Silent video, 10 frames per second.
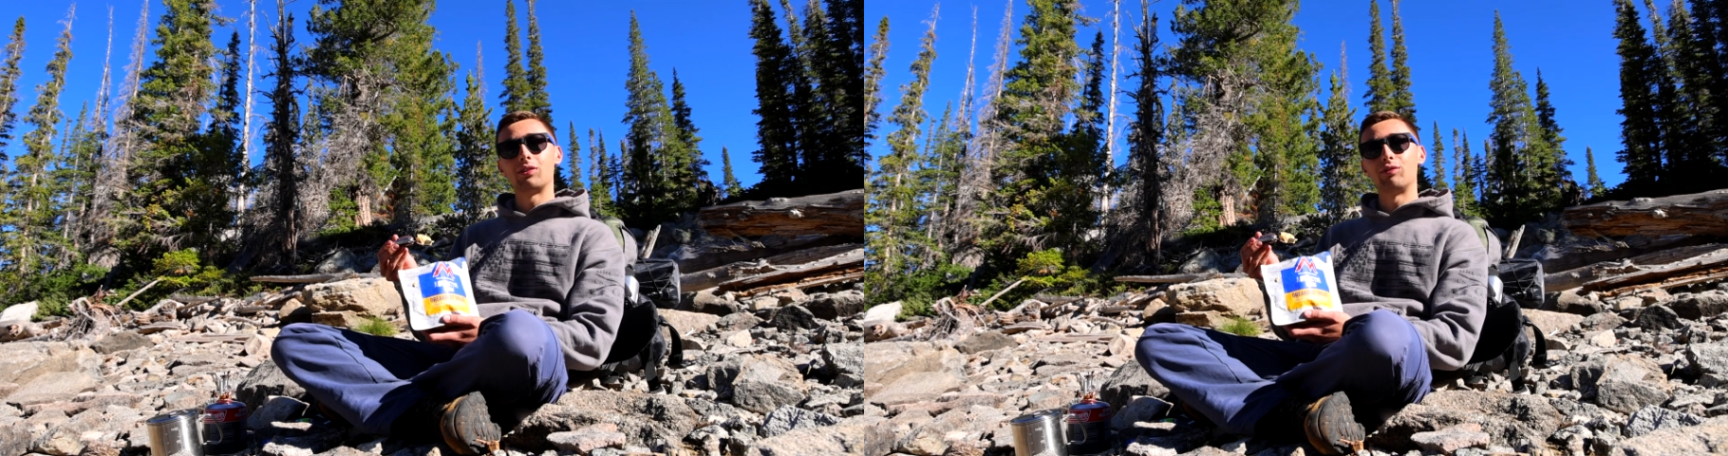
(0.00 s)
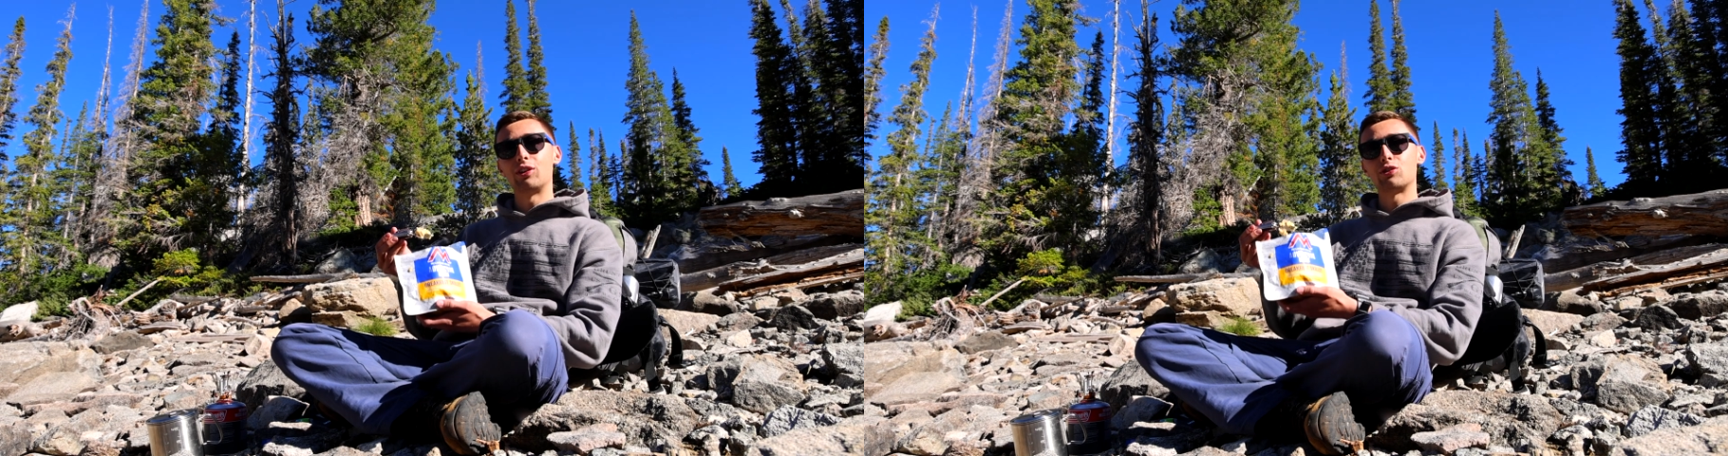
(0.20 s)

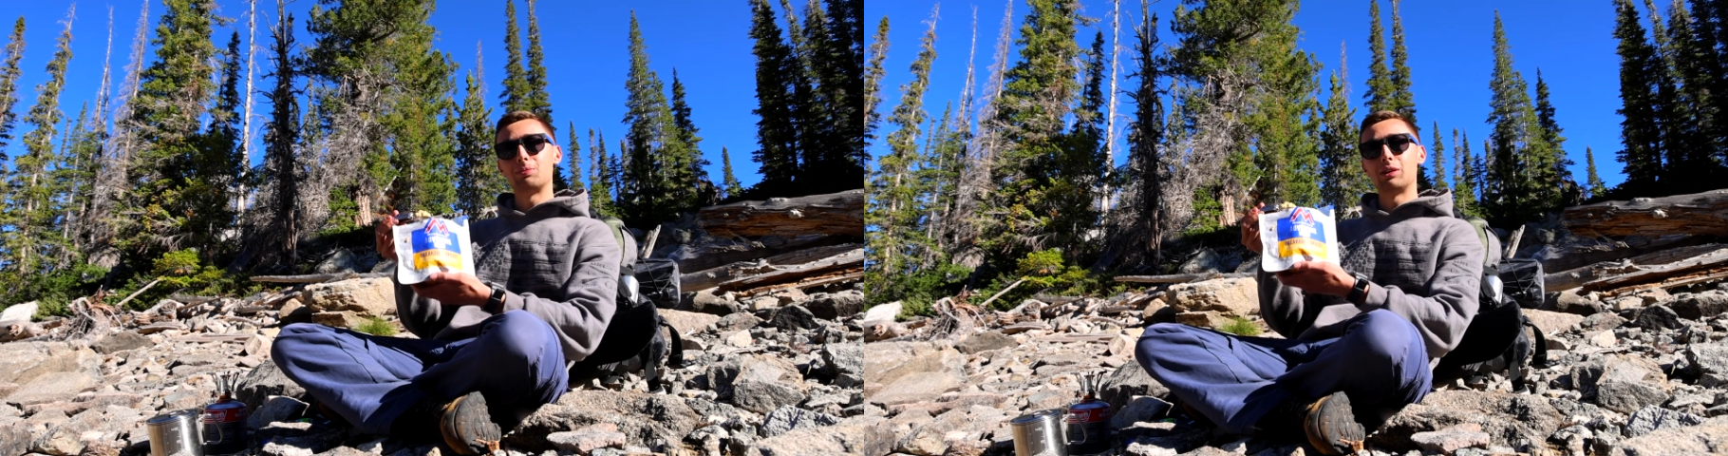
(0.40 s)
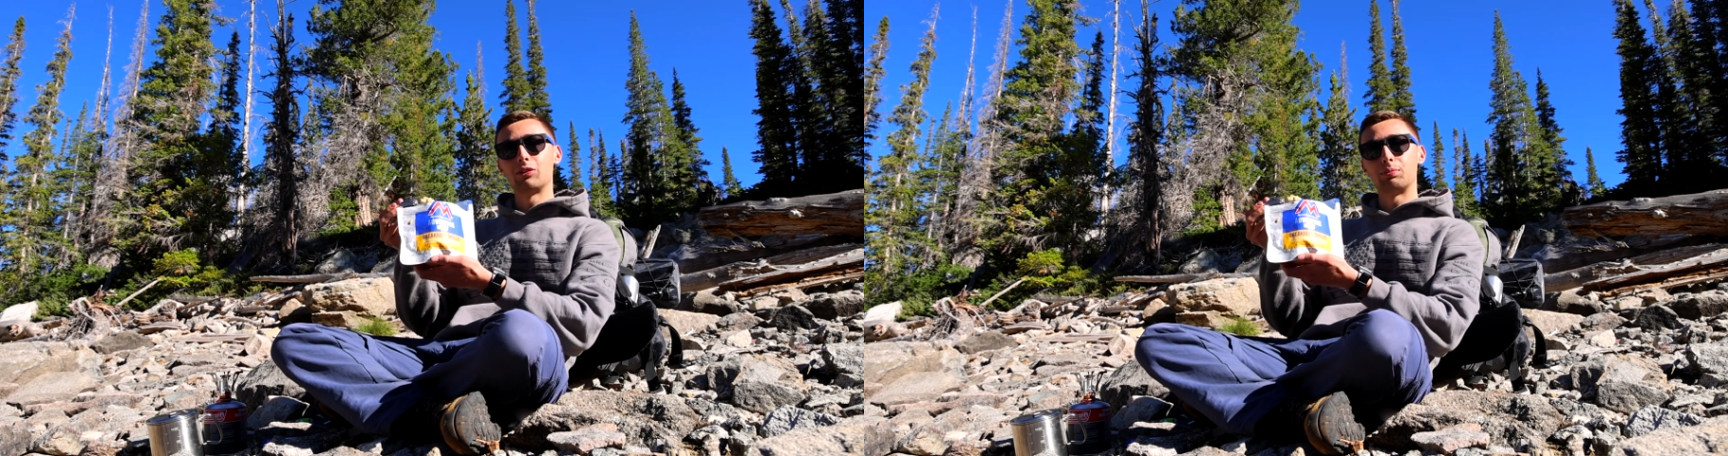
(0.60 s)
Adventure
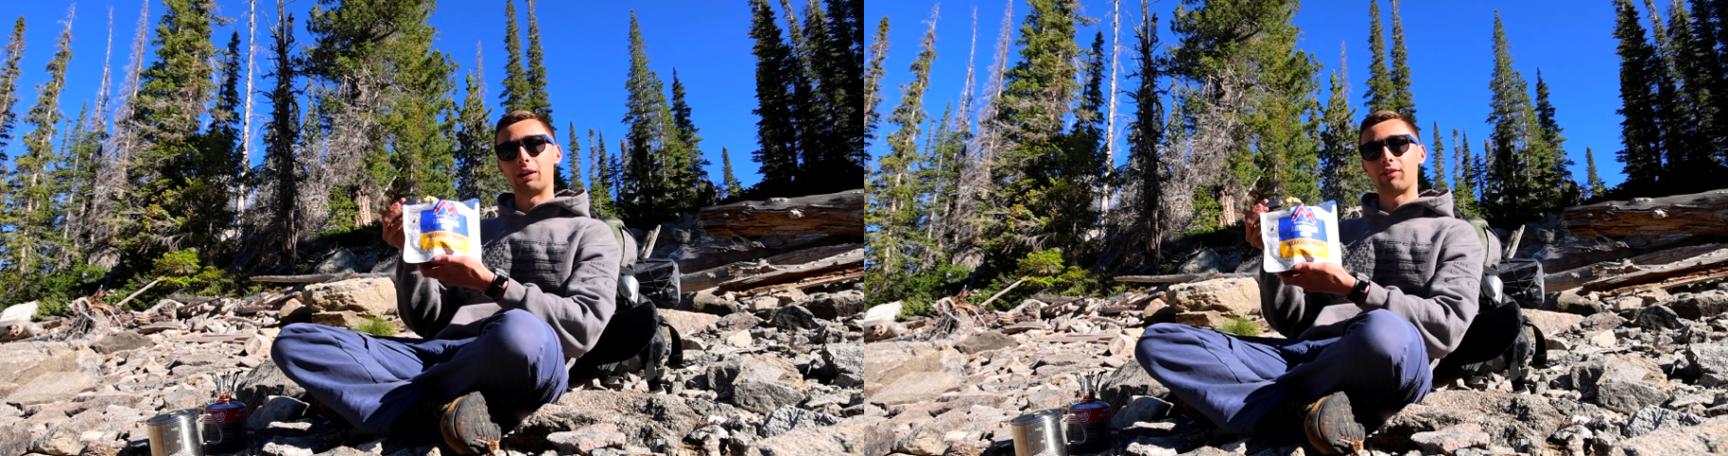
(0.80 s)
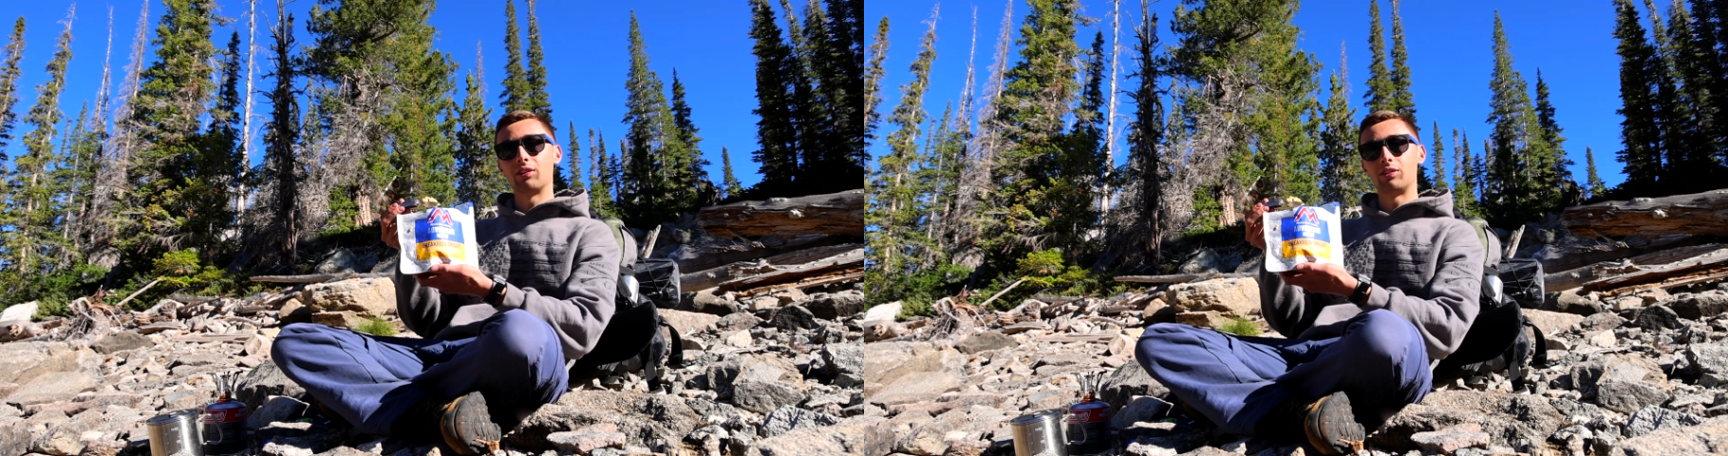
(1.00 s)
Meals
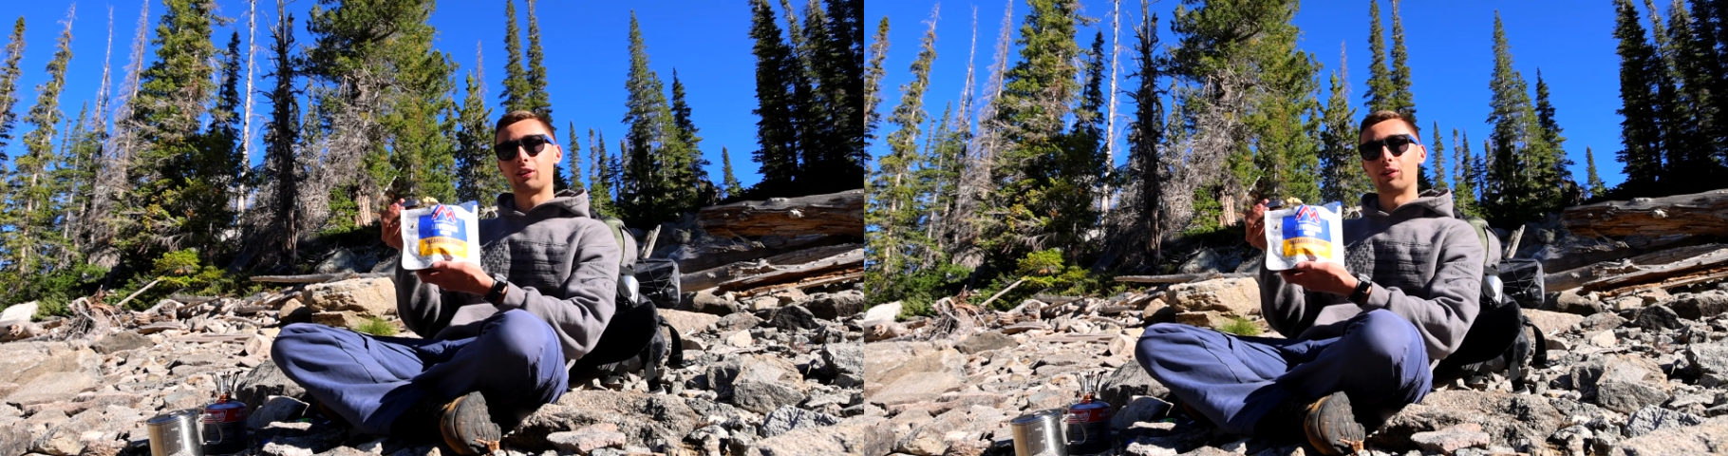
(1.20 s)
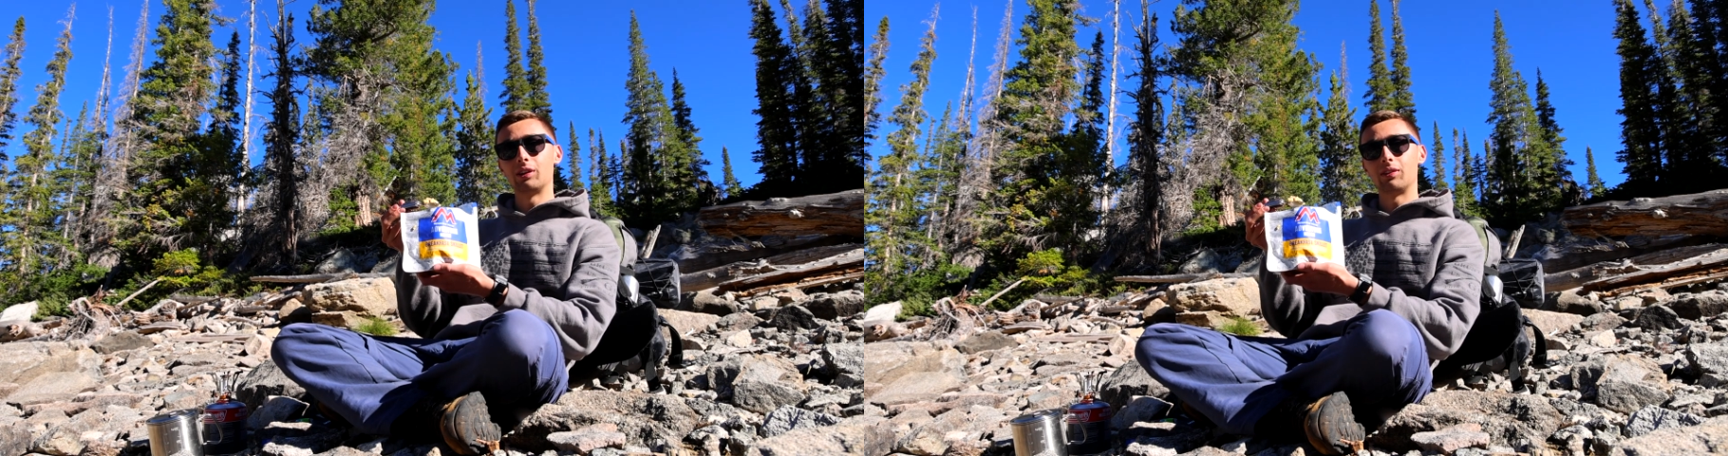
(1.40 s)
breakfast skillet